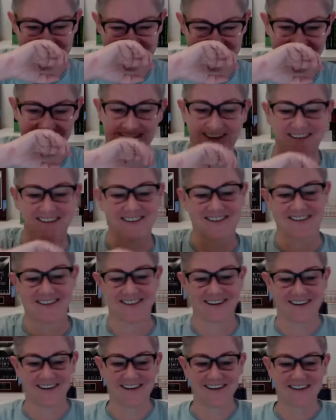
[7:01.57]
John, you're
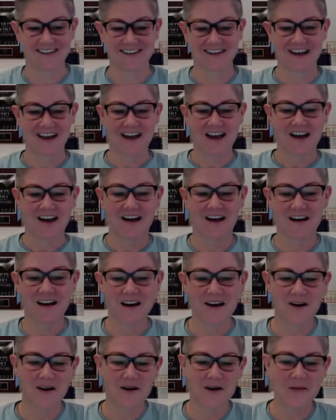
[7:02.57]
hilarious.
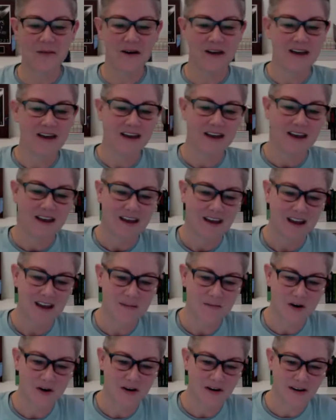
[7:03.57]
Um,
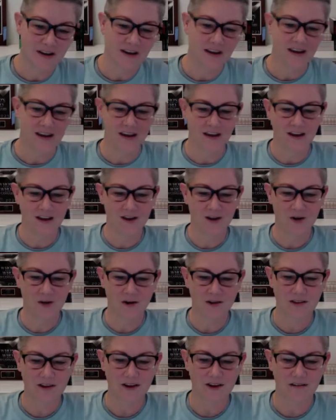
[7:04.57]
hey, Marty in
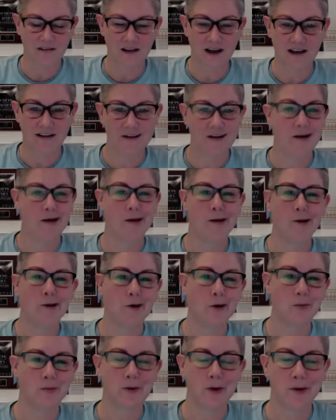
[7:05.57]
North Carolina. I
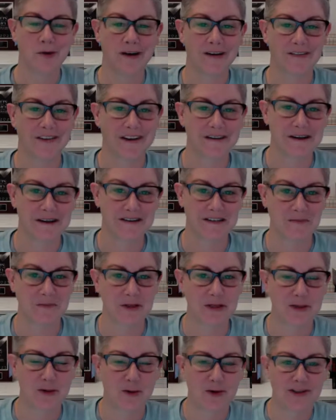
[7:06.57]
hope you have
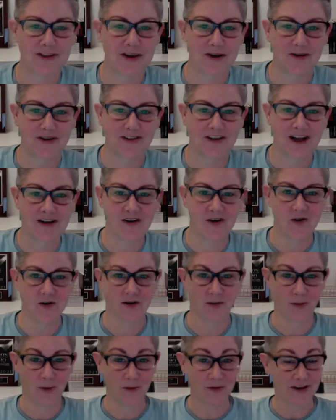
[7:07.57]
connected with North Carolina
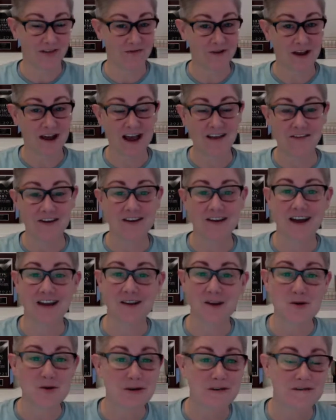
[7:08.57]
NORML. If you haven't
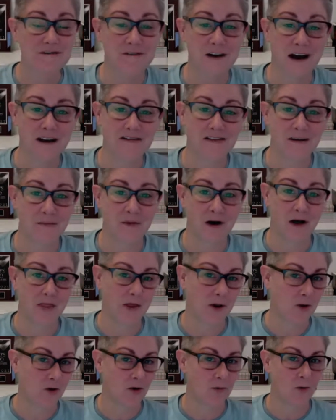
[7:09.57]
yet, you can find them
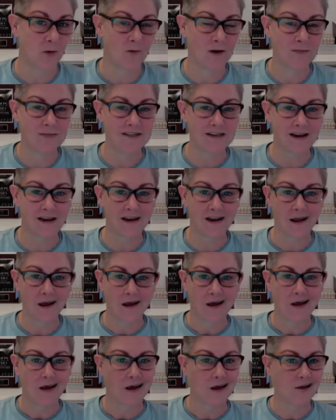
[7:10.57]
on the NORML website
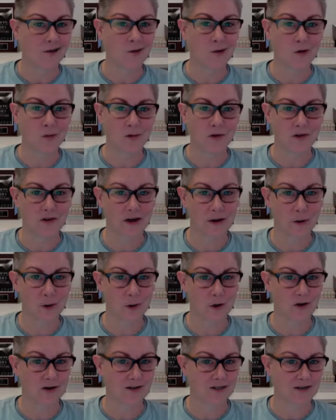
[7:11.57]
at normal
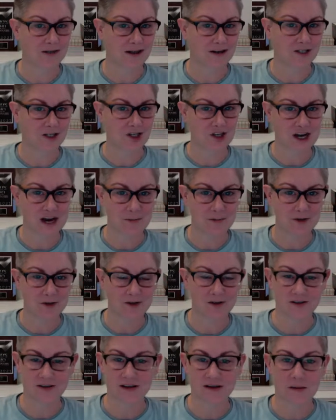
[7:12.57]
dot org slash
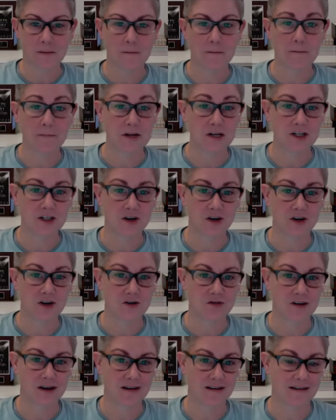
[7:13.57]
chapters. Be sure
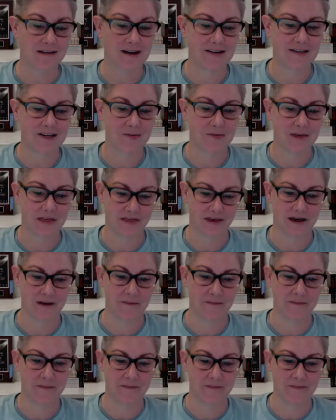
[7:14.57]
you get connected with
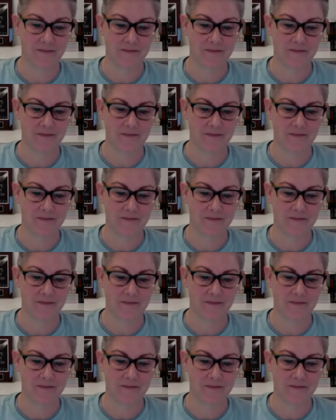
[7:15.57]
them.